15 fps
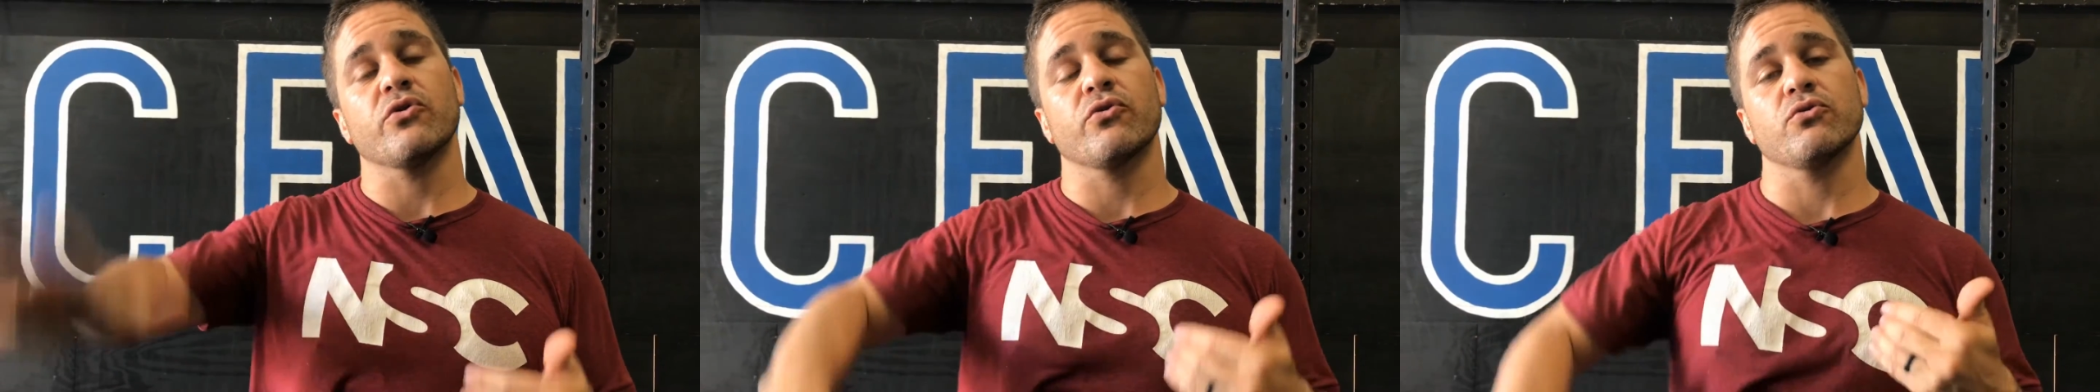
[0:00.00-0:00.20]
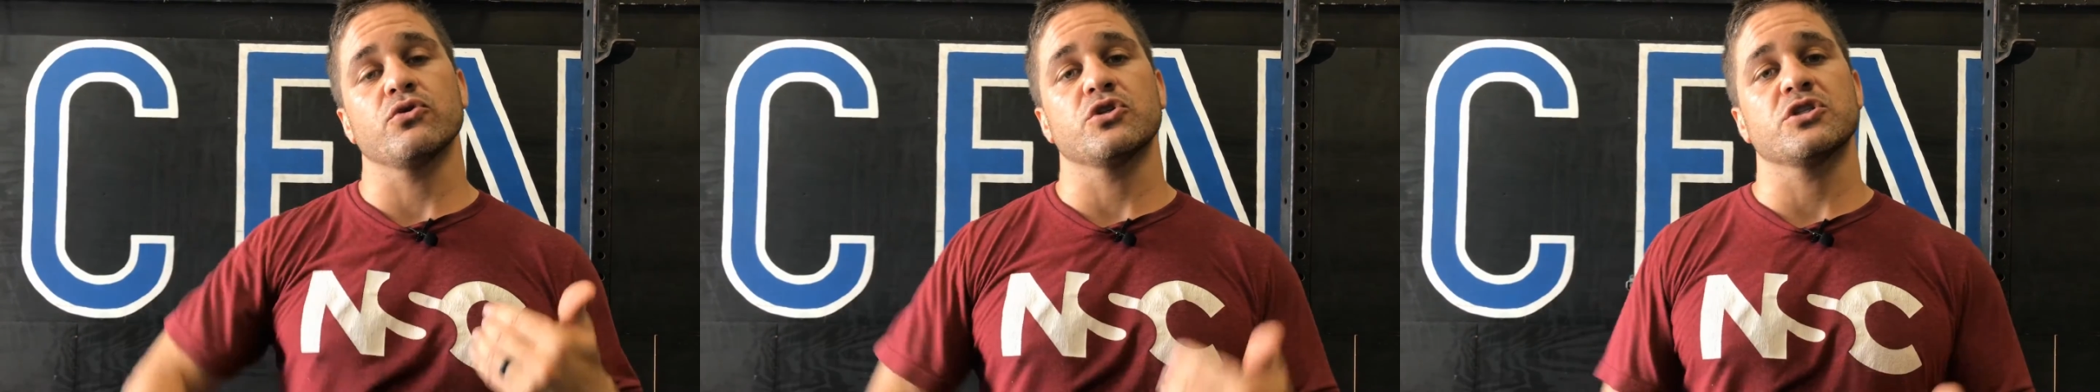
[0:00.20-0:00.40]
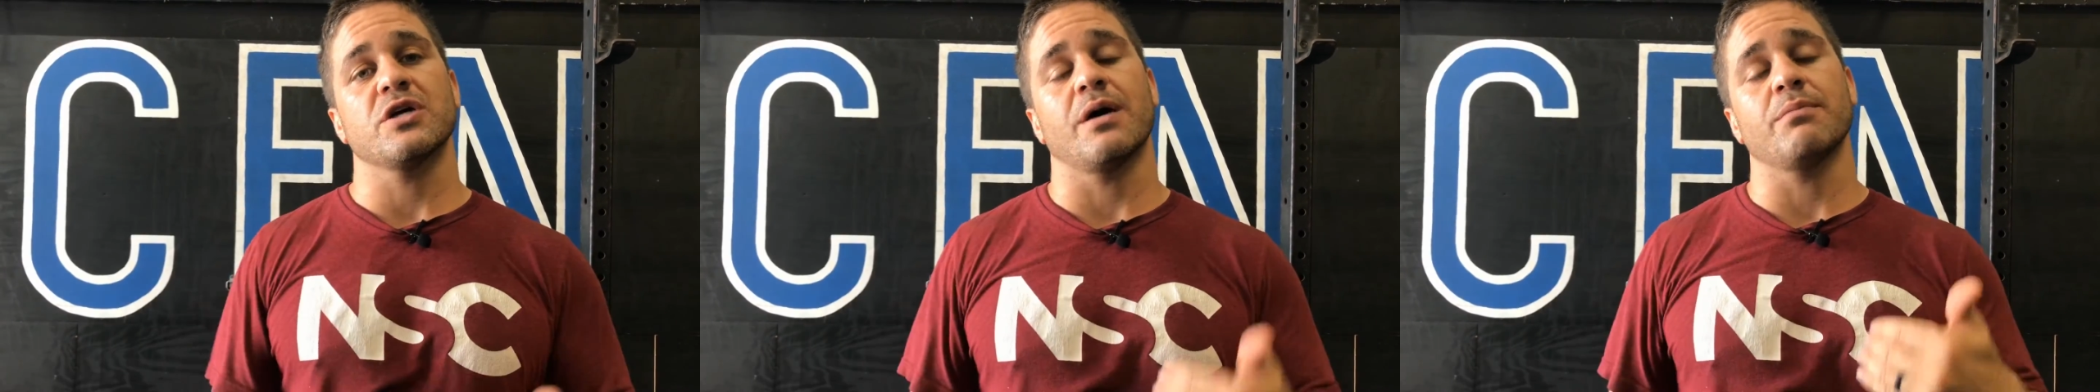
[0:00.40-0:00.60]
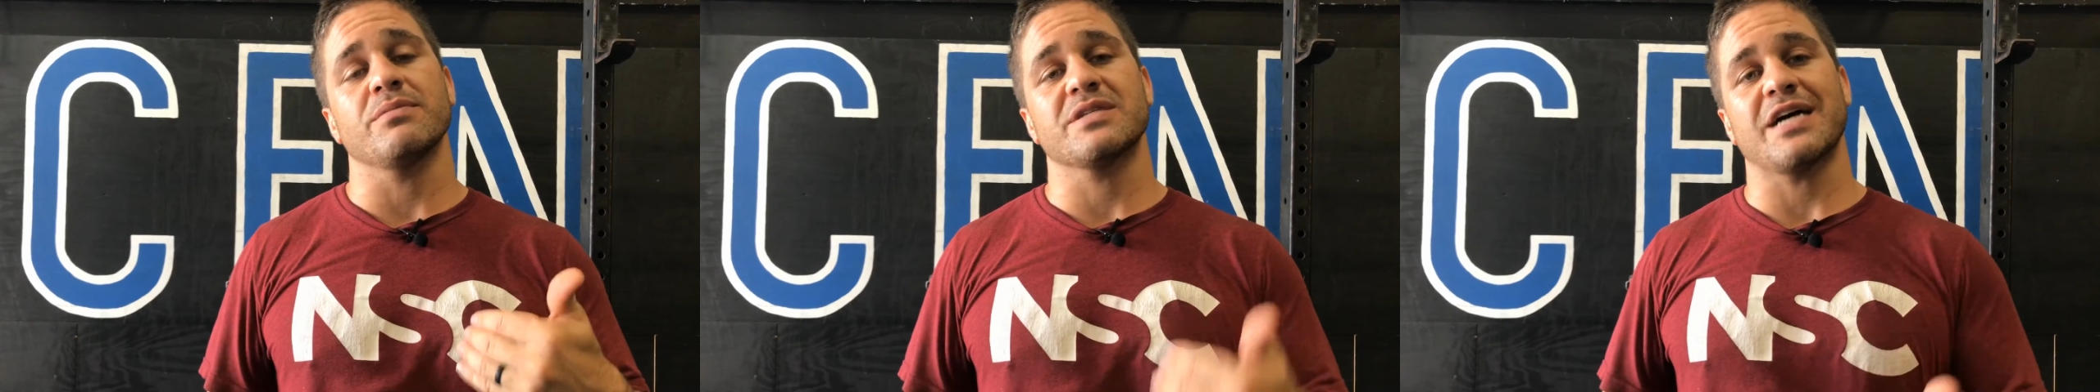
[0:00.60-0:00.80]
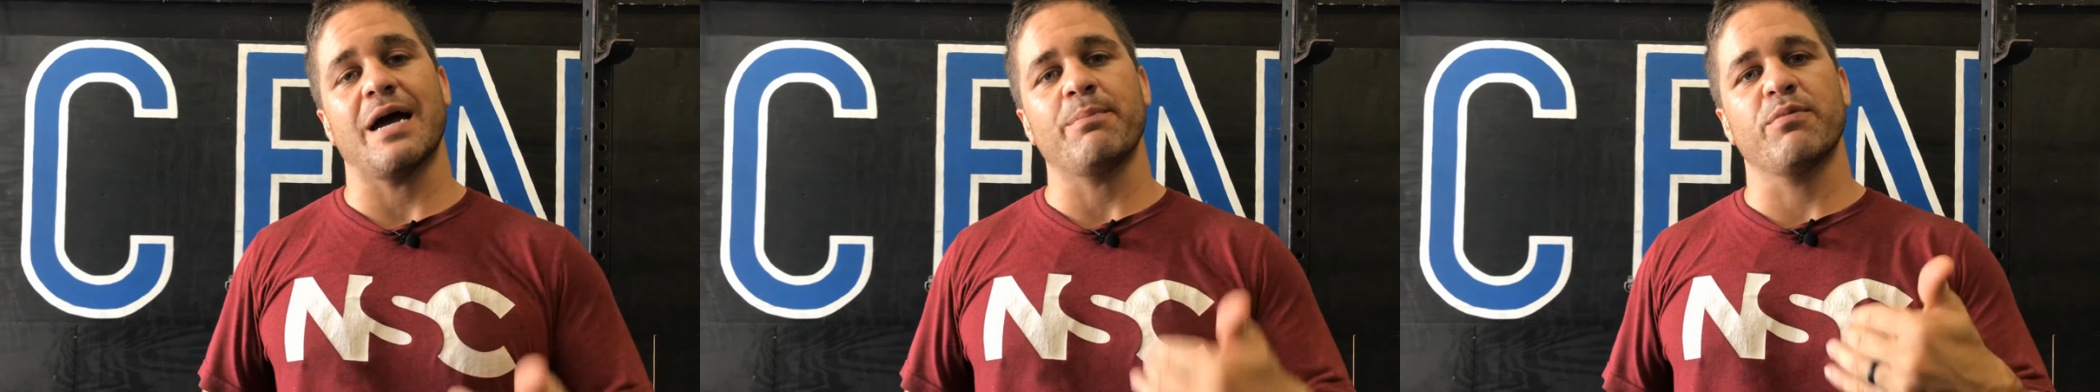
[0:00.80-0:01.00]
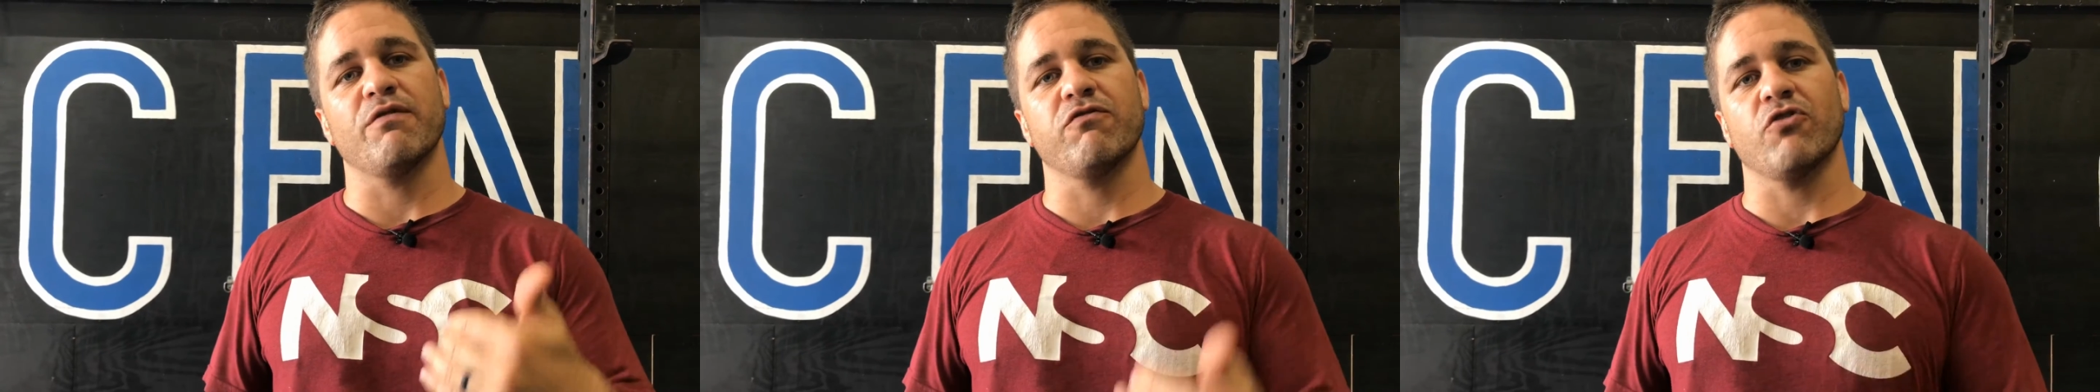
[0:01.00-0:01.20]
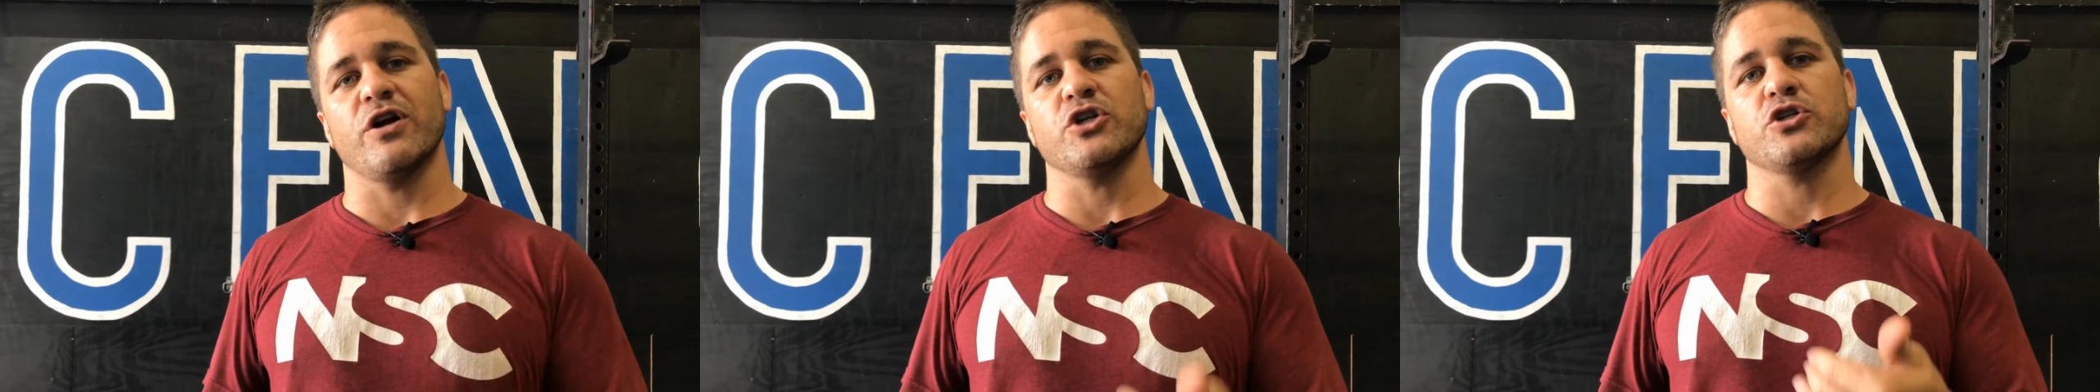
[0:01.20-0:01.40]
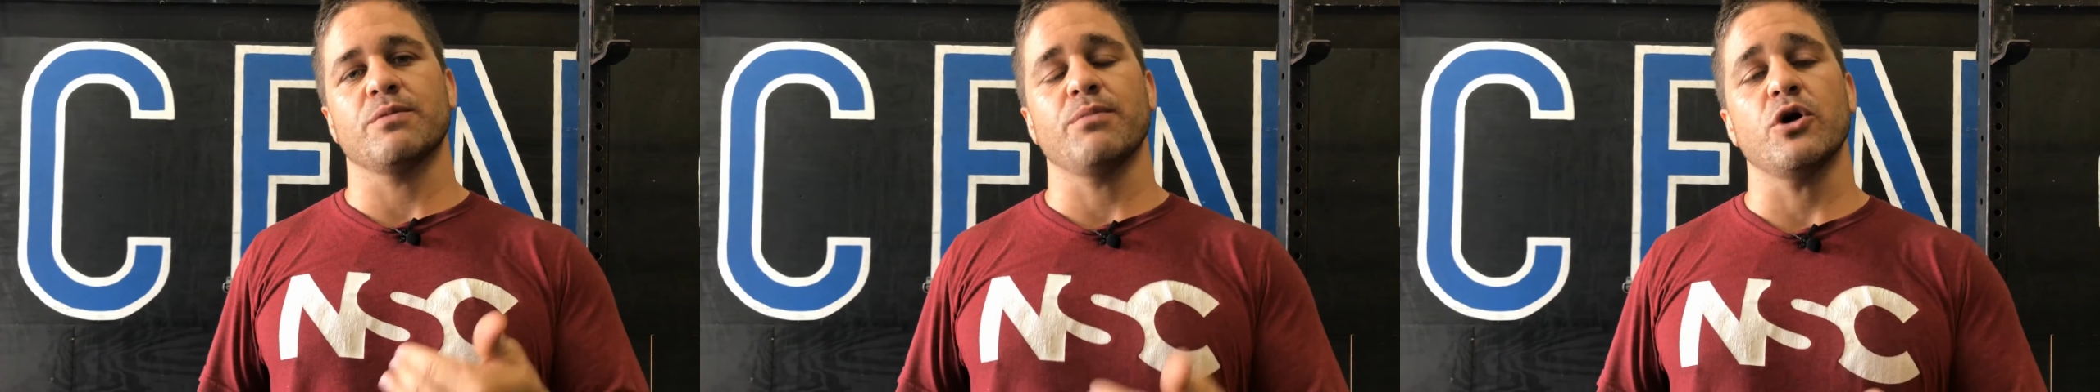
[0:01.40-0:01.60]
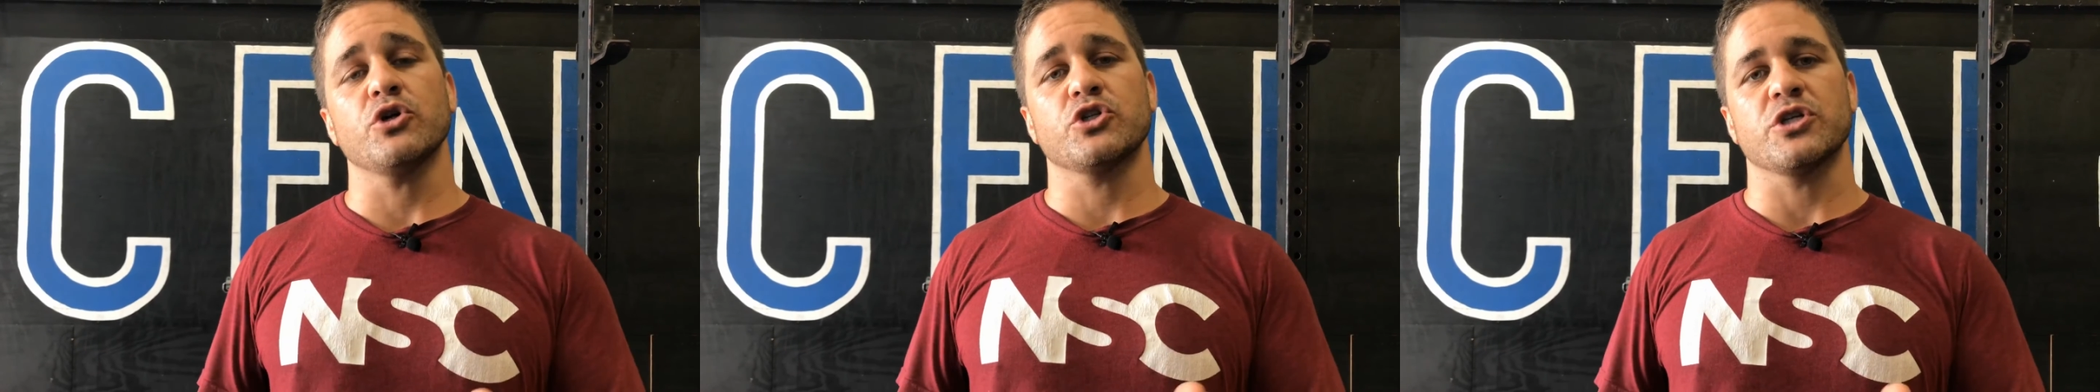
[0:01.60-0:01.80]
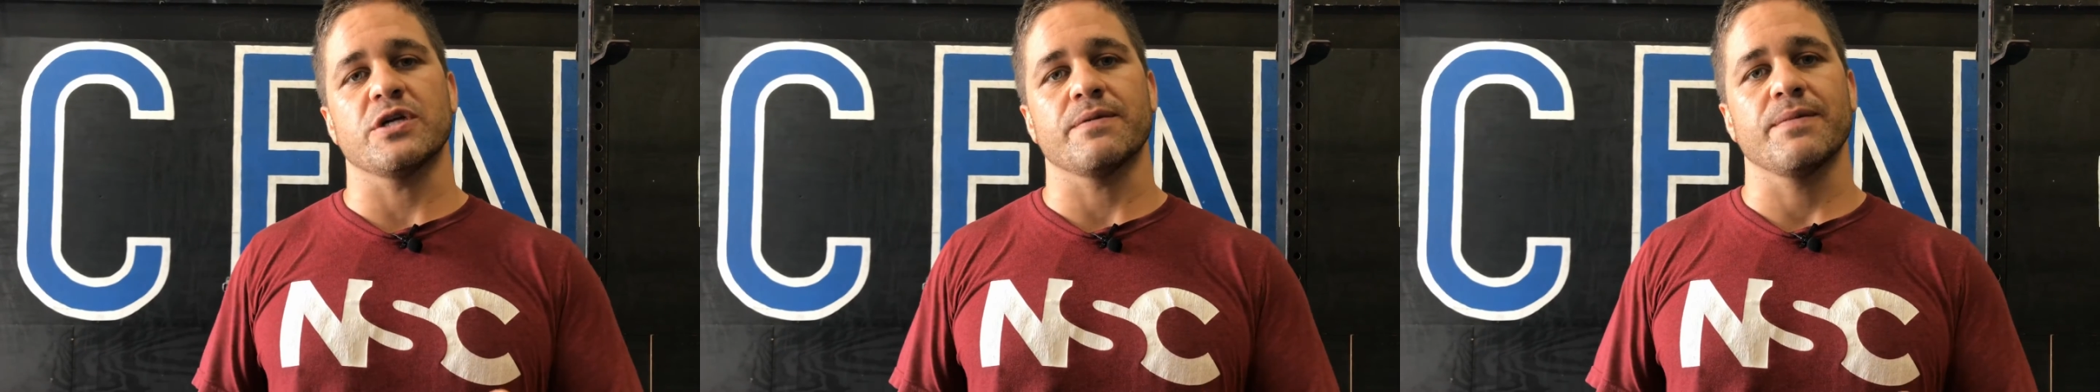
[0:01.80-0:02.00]
through some type of range of
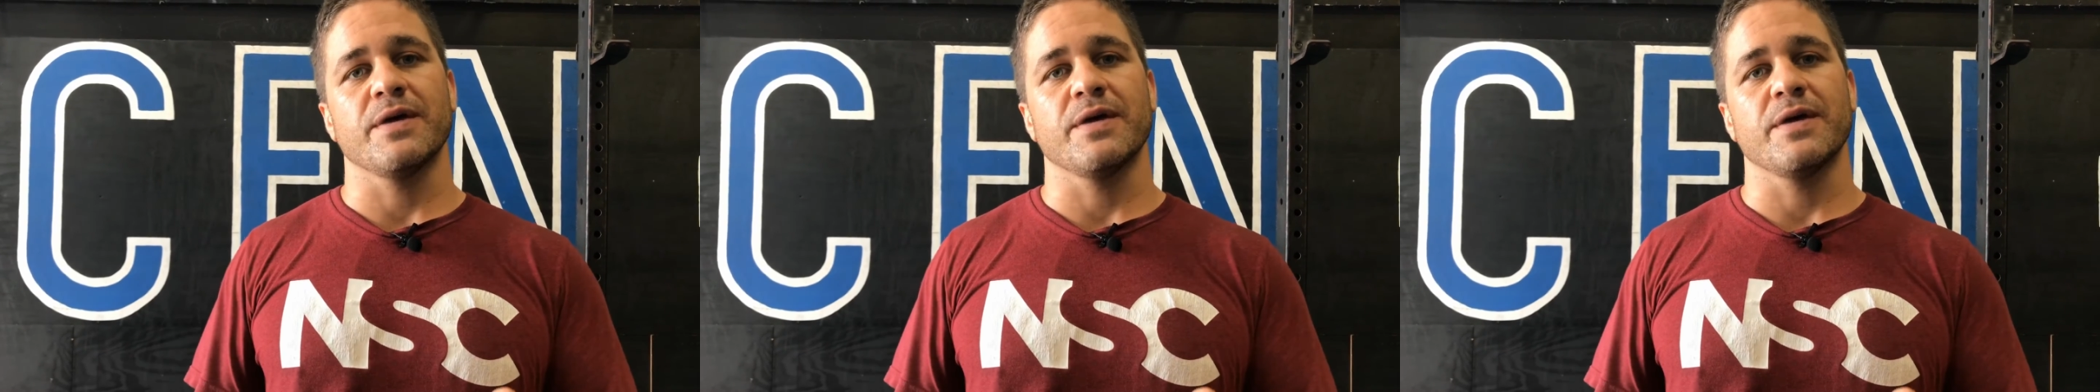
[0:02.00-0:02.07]
motion.